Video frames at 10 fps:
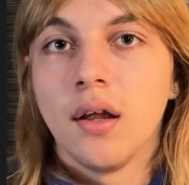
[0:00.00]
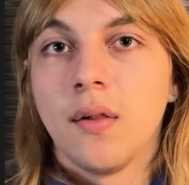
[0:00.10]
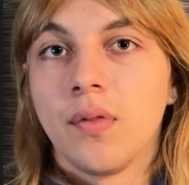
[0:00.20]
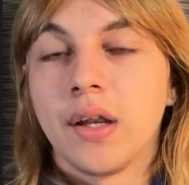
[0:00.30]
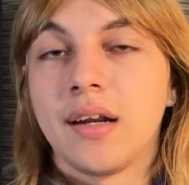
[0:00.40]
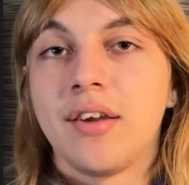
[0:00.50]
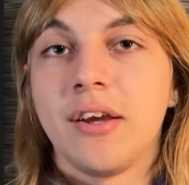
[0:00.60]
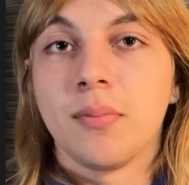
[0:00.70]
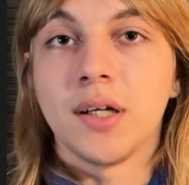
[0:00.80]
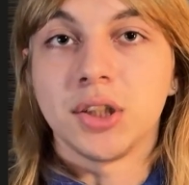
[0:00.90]
Then I take
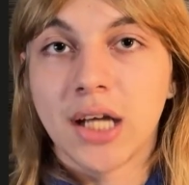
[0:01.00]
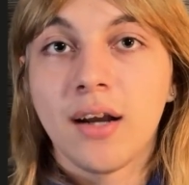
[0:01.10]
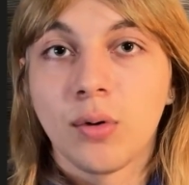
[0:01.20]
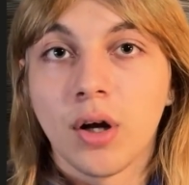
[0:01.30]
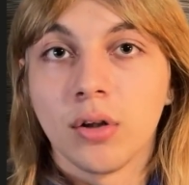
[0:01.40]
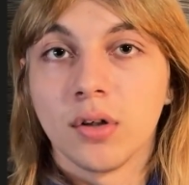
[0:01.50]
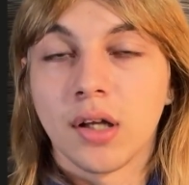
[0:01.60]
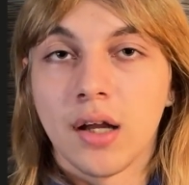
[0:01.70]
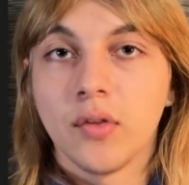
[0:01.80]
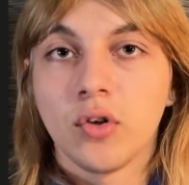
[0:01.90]
my shadow color
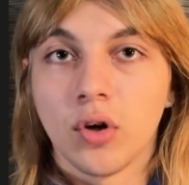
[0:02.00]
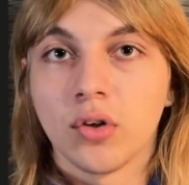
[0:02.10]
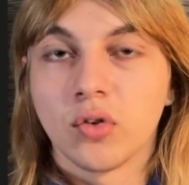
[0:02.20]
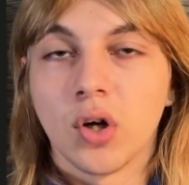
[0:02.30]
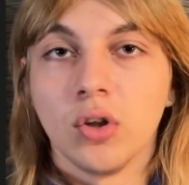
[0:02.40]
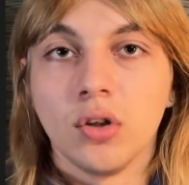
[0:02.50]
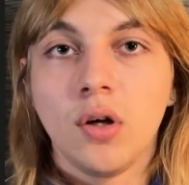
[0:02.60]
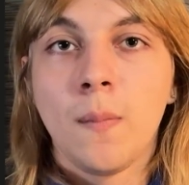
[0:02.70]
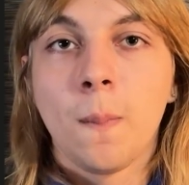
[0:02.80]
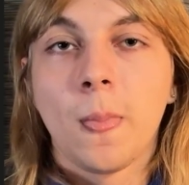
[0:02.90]
again, the darkest color,
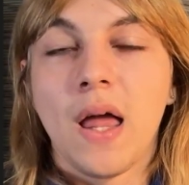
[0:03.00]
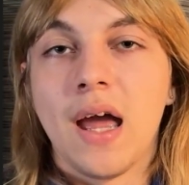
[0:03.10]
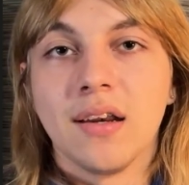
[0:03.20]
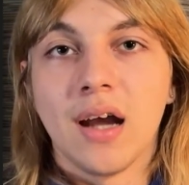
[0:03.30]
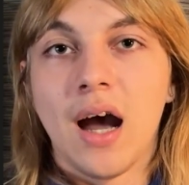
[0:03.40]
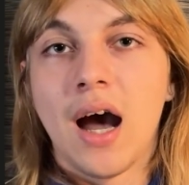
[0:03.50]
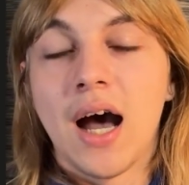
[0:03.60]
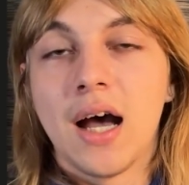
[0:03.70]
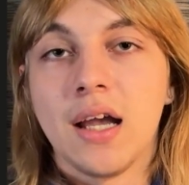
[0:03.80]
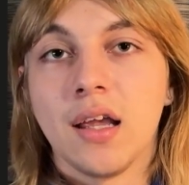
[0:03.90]
and
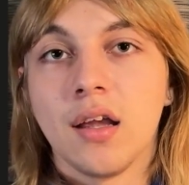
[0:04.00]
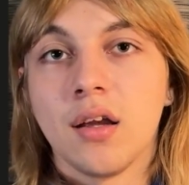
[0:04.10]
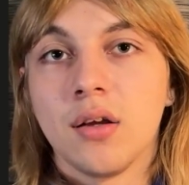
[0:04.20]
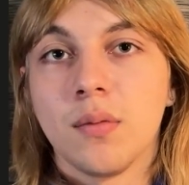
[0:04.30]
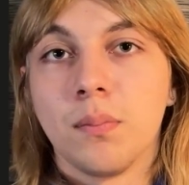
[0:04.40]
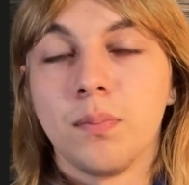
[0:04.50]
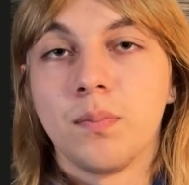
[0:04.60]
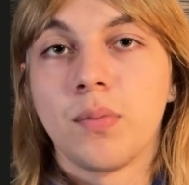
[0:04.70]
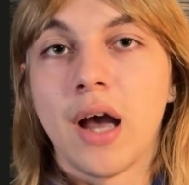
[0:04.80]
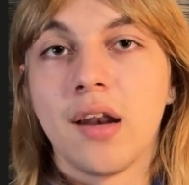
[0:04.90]
I
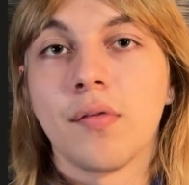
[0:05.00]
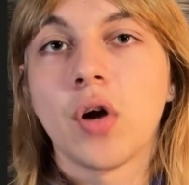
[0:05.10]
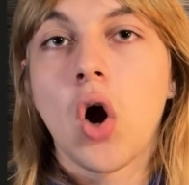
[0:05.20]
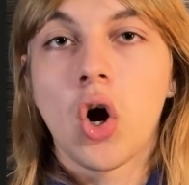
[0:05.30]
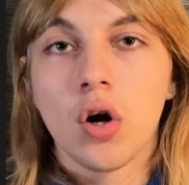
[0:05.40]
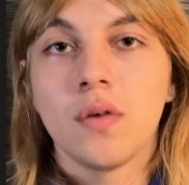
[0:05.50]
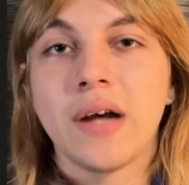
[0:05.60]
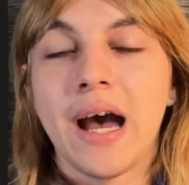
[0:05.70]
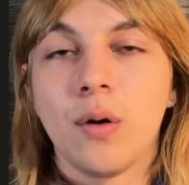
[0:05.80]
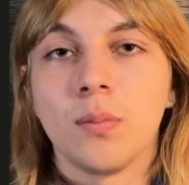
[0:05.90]
kind of carve
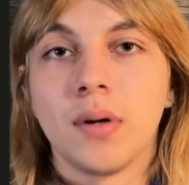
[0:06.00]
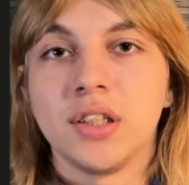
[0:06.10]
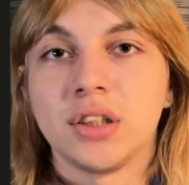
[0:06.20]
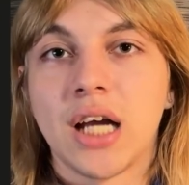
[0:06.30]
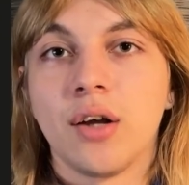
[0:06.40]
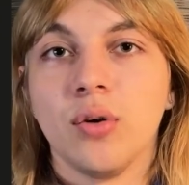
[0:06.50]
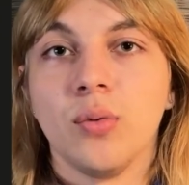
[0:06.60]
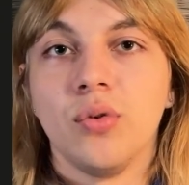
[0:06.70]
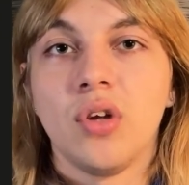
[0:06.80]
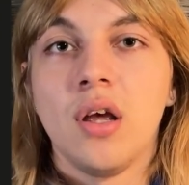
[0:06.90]
out my
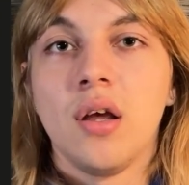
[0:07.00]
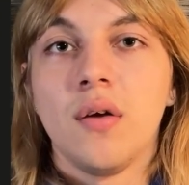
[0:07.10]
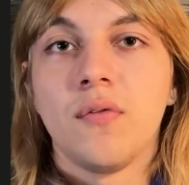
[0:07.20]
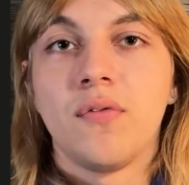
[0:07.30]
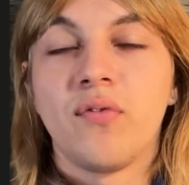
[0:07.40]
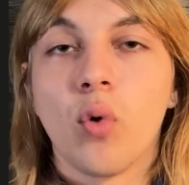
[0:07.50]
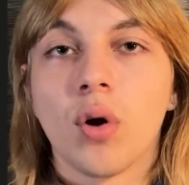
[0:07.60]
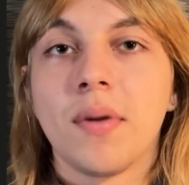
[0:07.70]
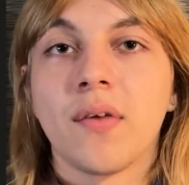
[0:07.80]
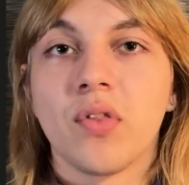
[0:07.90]
shadows,
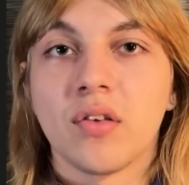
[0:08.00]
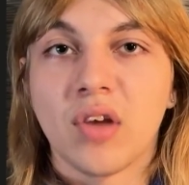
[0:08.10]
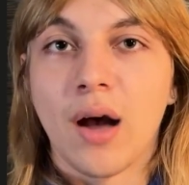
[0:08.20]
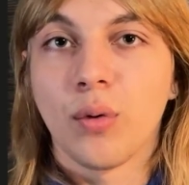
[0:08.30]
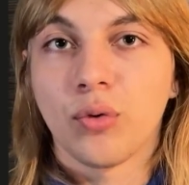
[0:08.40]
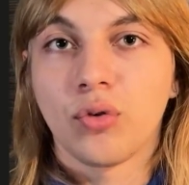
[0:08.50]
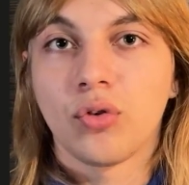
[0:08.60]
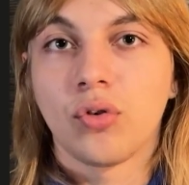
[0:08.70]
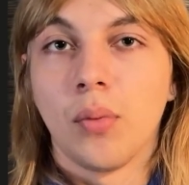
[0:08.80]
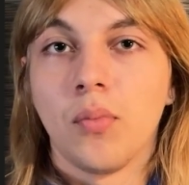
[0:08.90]
forming this house.
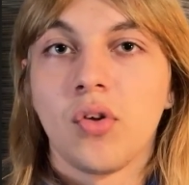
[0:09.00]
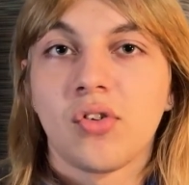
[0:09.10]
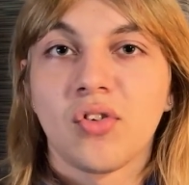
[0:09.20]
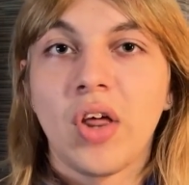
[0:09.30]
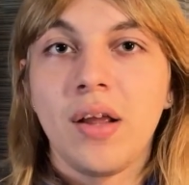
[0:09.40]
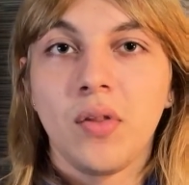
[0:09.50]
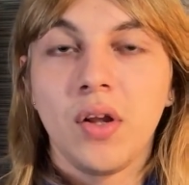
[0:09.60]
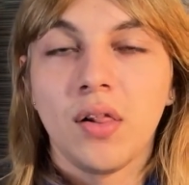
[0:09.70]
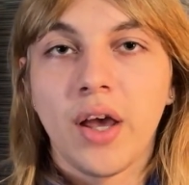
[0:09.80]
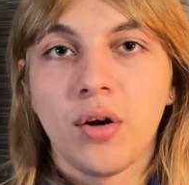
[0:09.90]
Some slightly
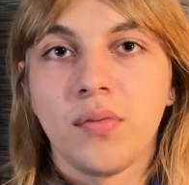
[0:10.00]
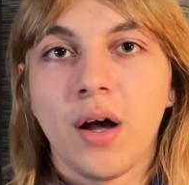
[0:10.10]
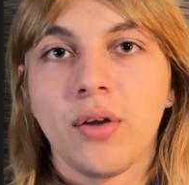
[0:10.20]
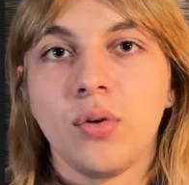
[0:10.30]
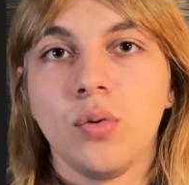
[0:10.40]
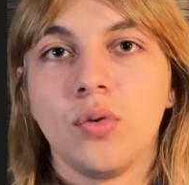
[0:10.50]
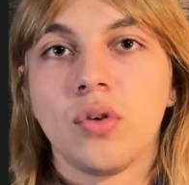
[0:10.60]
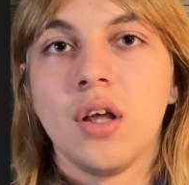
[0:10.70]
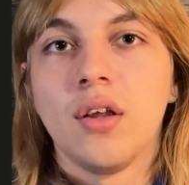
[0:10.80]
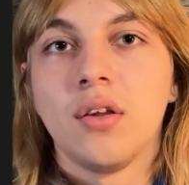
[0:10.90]
lighter values,
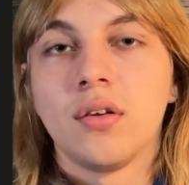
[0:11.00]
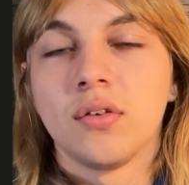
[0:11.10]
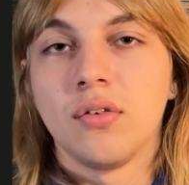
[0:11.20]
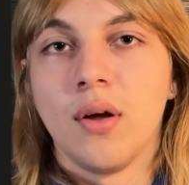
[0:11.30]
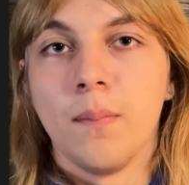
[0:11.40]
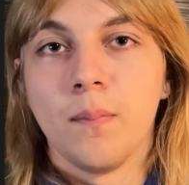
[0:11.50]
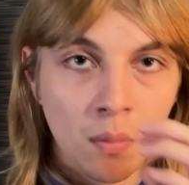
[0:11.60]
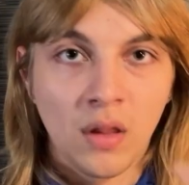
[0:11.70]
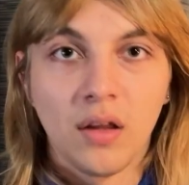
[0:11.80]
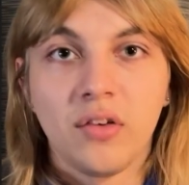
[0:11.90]
some
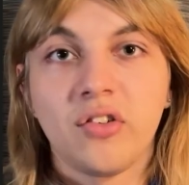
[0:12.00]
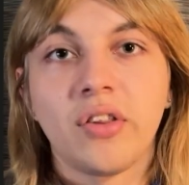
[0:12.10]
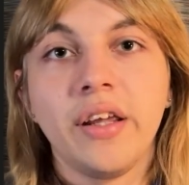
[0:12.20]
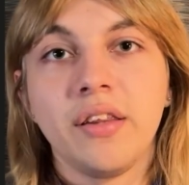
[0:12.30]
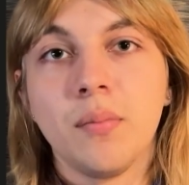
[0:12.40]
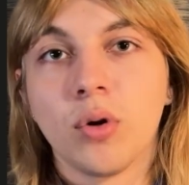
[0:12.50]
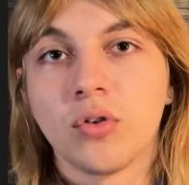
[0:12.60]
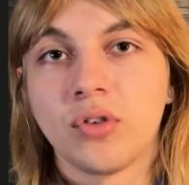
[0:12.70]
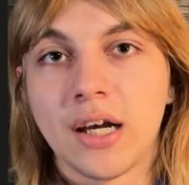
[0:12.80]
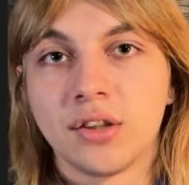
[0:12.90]
slightly more
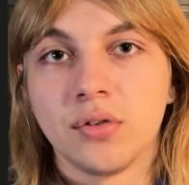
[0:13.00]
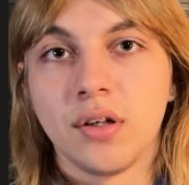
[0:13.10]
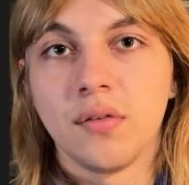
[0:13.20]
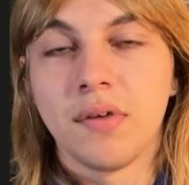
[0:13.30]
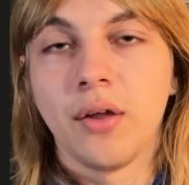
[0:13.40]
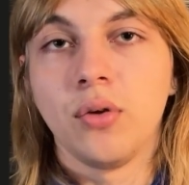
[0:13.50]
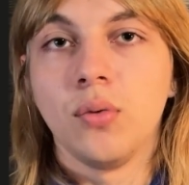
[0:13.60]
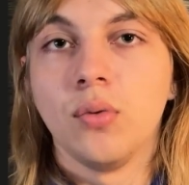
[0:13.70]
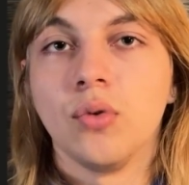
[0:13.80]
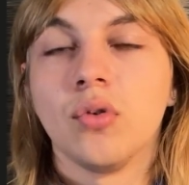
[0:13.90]
saturated
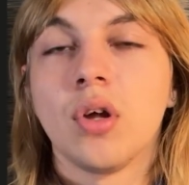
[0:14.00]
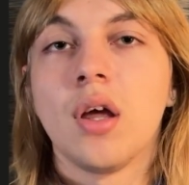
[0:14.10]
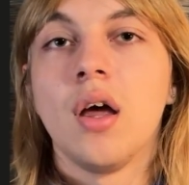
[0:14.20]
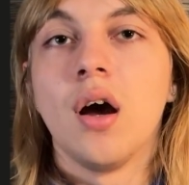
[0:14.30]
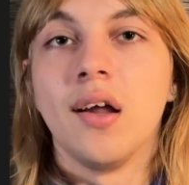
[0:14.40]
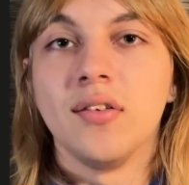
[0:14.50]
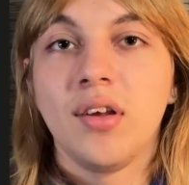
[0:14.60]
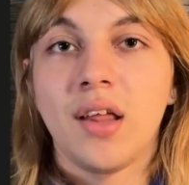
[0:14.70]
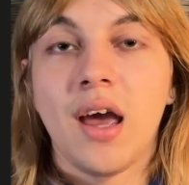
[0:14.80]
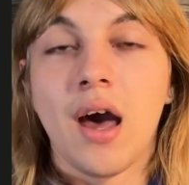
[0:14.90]
values, until
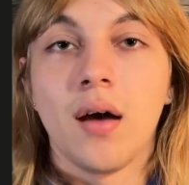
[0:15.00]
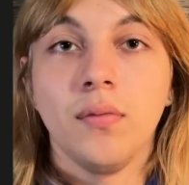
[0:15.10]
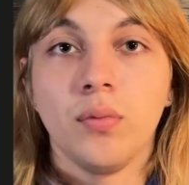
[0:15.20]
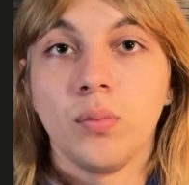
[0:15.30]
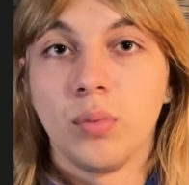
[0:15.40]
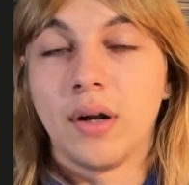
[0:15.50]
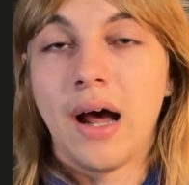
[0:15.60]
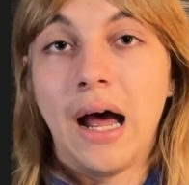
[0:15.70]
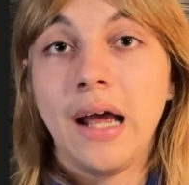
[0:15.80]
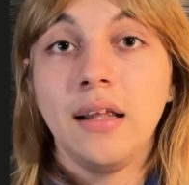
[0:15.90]
I have what
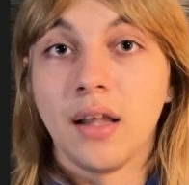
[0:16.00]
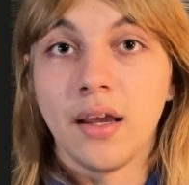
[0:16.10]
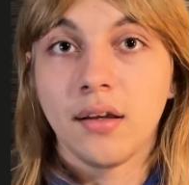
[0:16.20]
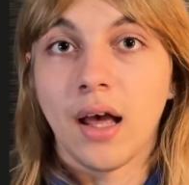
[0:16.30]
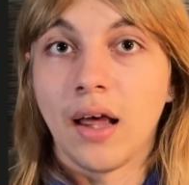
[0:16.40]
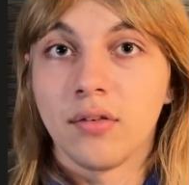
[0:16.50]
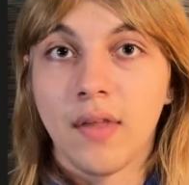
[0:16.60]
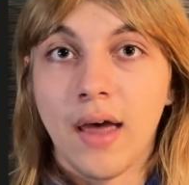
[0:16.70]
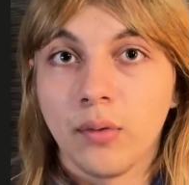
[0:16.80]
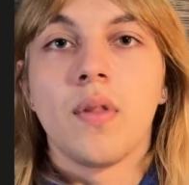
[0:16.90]
I like as the
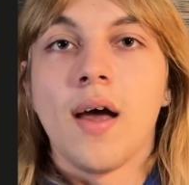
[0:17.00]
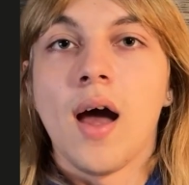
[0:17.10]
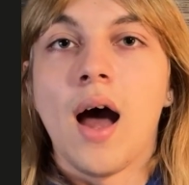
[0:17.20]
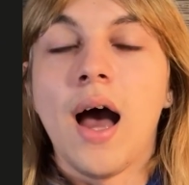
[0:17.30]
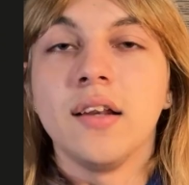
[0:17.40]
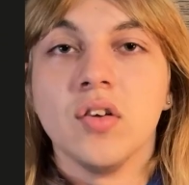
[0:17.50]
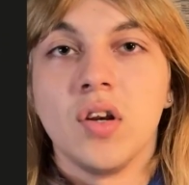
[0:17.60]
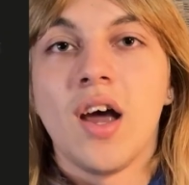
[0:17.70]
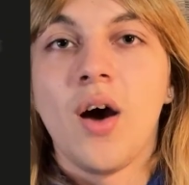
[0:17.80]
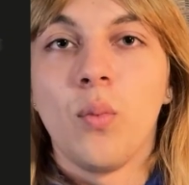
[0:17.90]
house. I did
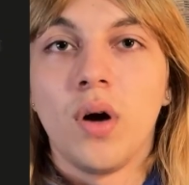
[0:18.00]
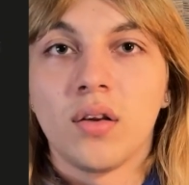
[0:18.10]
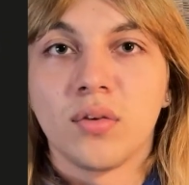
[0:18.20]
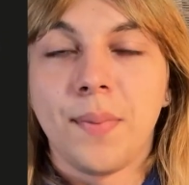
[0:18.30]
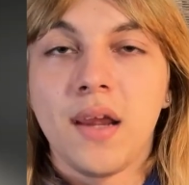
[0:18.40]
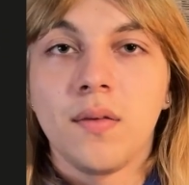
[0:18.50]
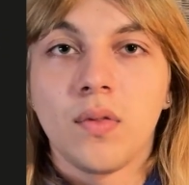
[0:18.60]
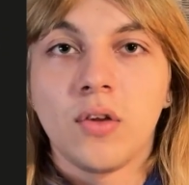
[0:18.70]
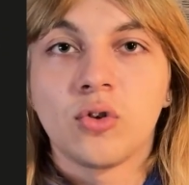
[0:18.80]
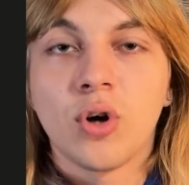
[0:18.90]
not want to paint
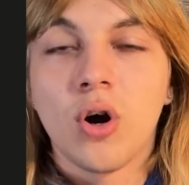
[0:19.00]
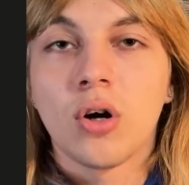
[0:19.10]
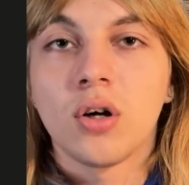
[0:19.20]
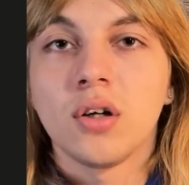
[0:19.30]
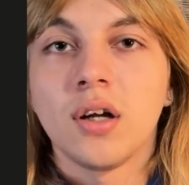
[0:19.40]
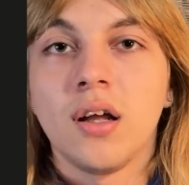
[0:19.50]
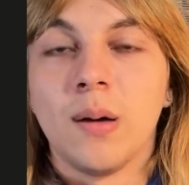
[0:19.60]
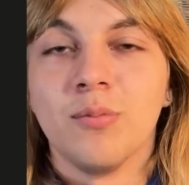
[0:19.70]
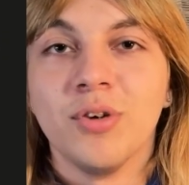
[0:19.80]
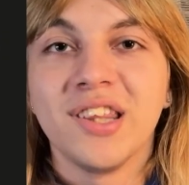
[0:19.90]
this car.
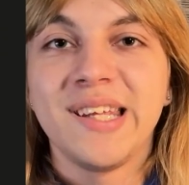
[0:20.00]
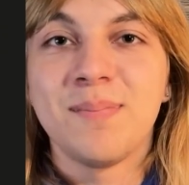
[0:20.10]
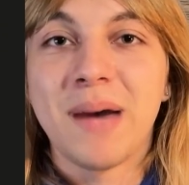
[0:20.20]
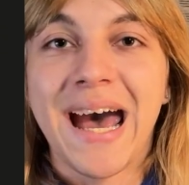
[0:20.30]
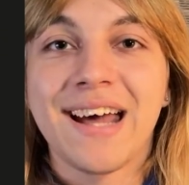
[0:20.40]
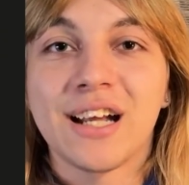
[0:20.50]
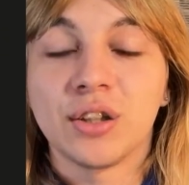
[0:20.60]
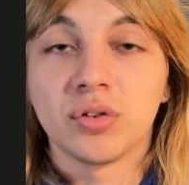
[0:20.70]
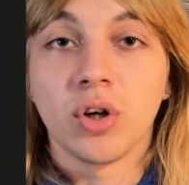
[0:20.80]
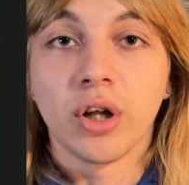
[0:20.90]
I'm really bad at
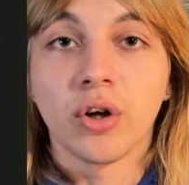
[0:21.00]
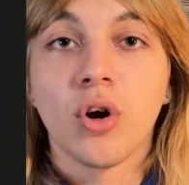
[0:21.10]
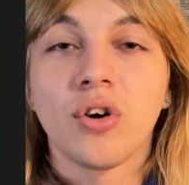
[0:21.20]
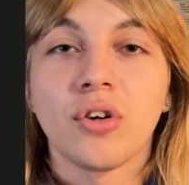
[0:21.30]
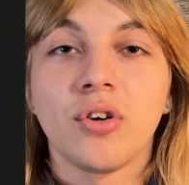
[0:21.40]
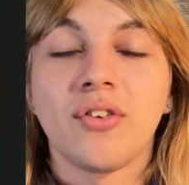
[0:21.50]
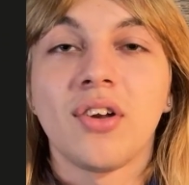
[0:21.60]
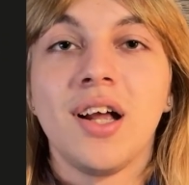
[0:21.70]
drawing cars.